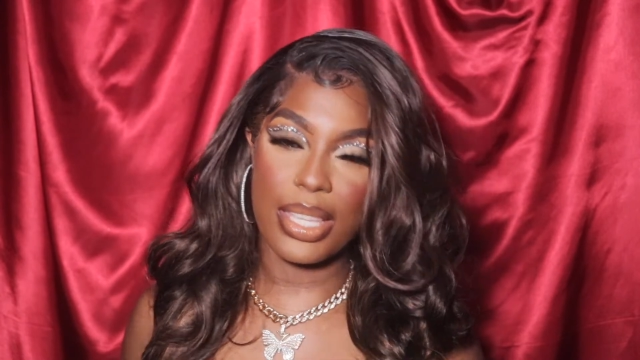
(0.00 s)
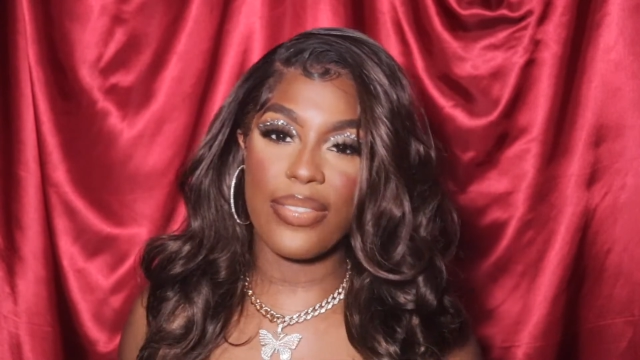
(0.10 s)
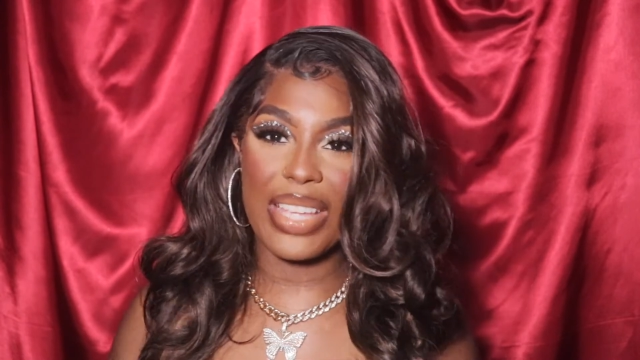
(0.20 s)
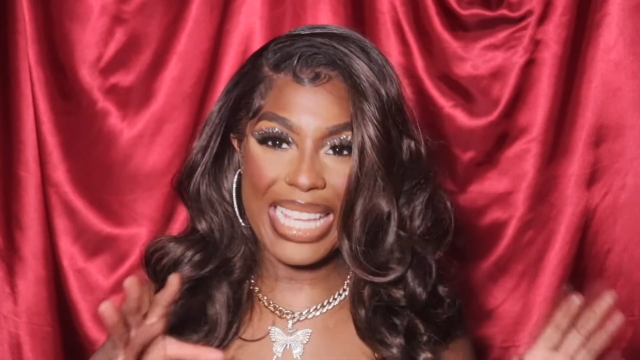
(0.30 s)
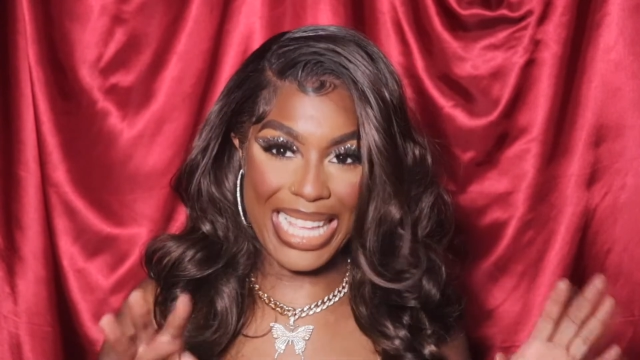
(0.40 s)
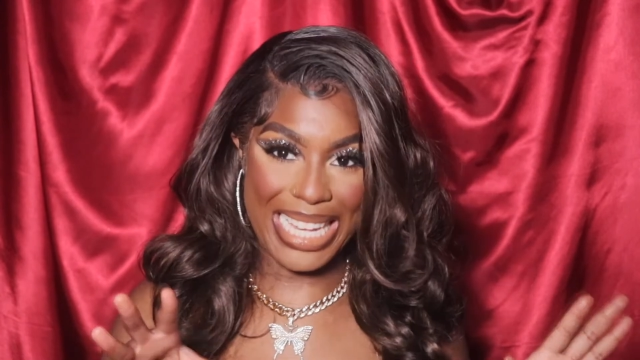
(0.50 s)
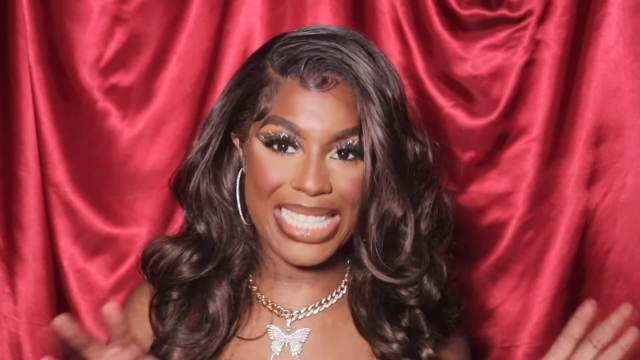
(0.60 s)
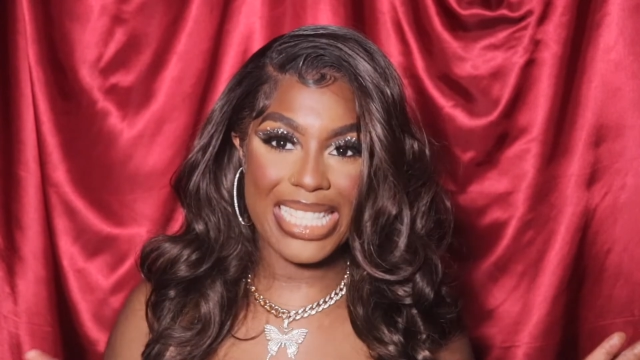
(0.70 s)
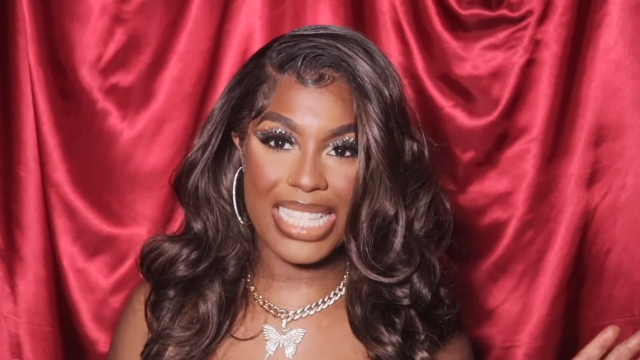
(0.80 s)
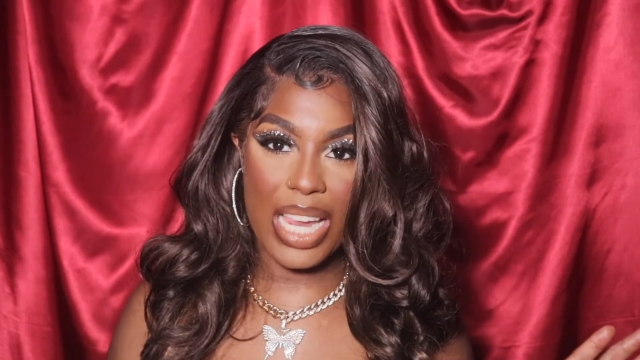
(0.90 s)
giving
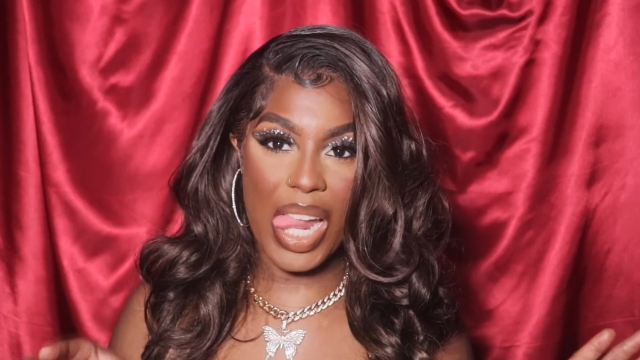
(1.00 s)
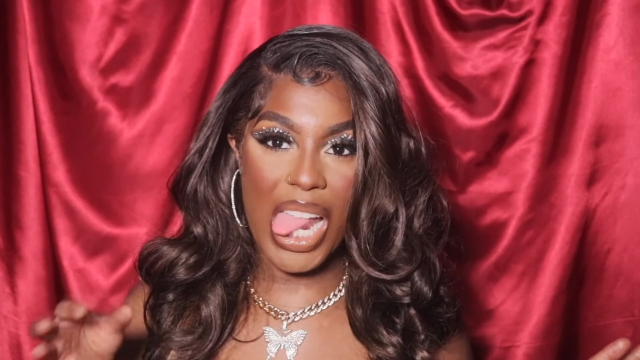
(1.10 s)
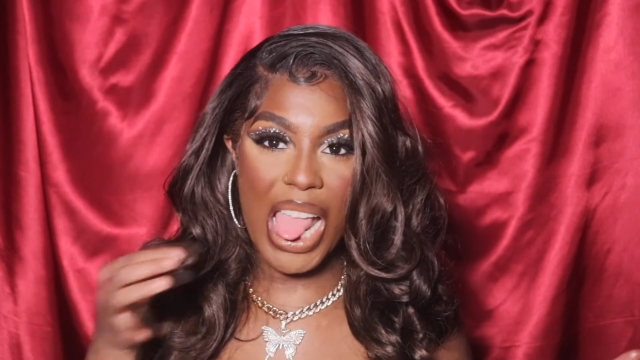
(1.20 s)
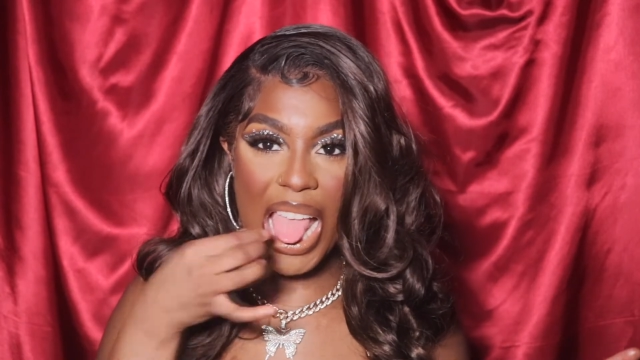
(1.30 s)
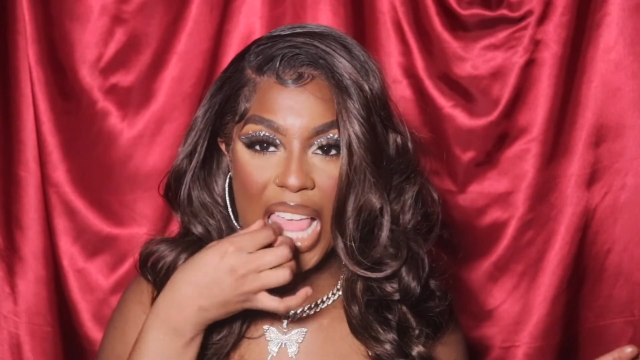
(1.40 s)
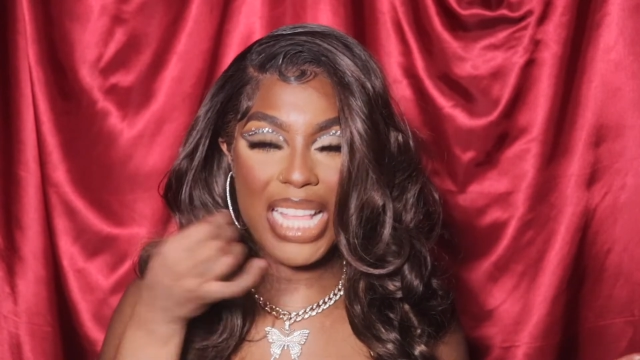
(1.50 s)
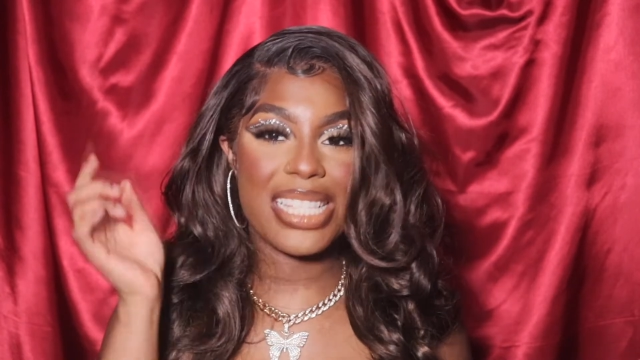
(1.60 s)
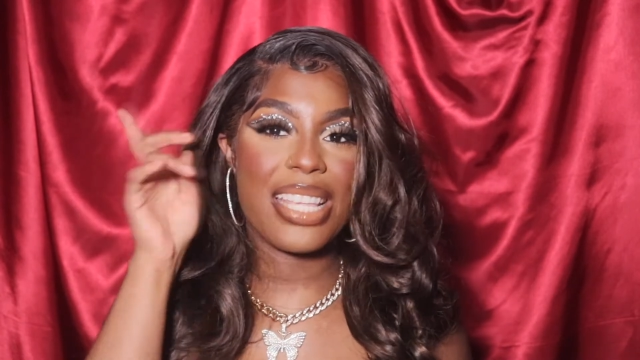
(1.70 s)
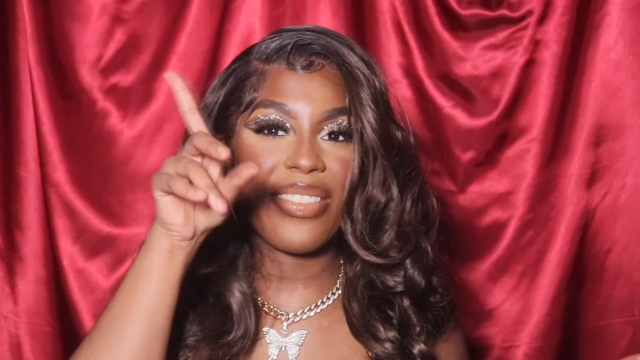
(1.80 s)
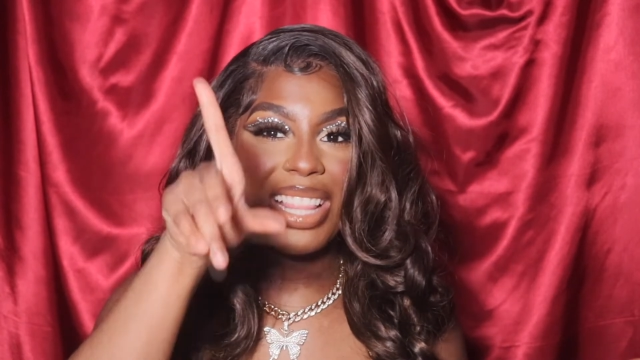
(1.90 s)
it. It's
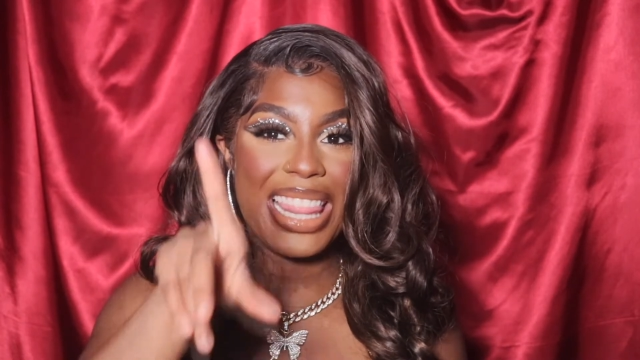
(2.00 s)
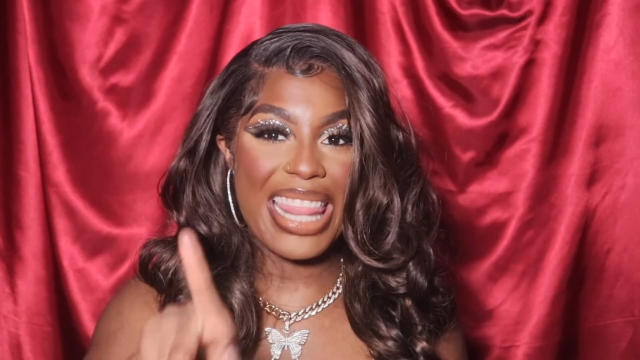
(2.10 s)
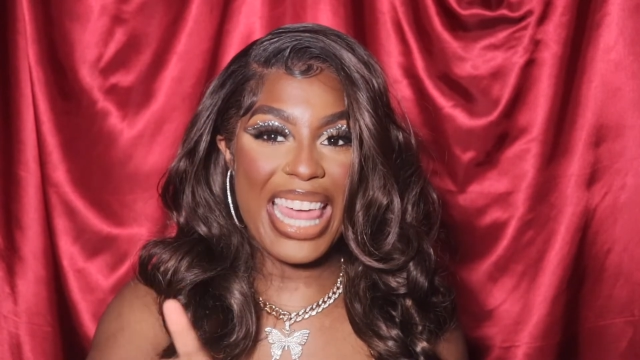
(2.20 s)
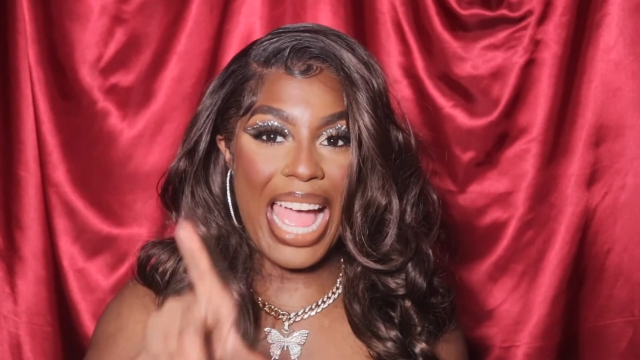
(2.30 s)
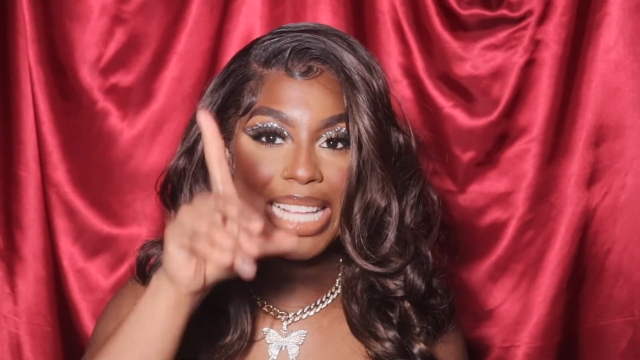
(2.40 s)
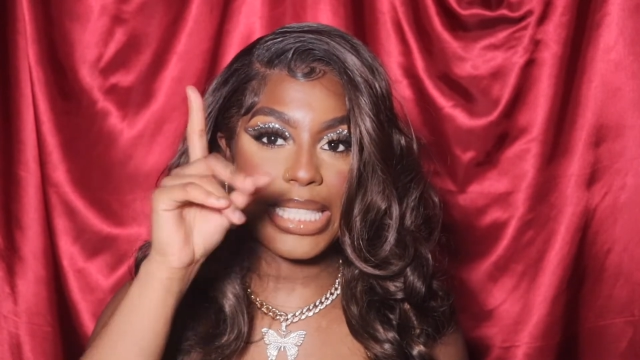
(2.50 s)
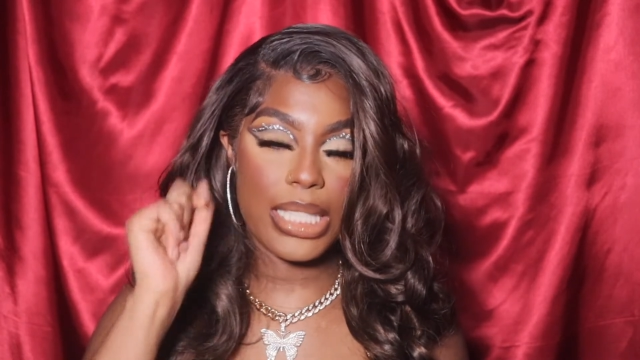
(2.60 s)
giving that.